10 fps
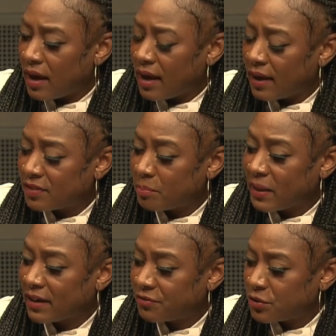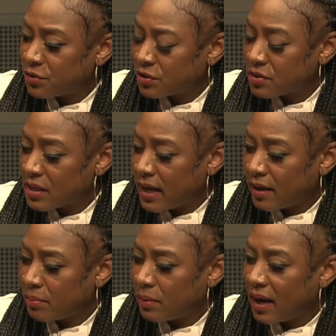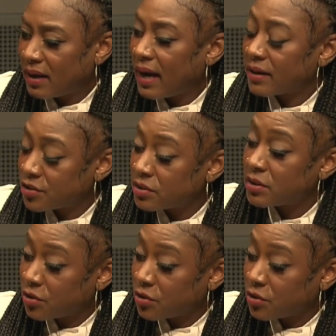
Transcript: At the Black Futures Lab, I actually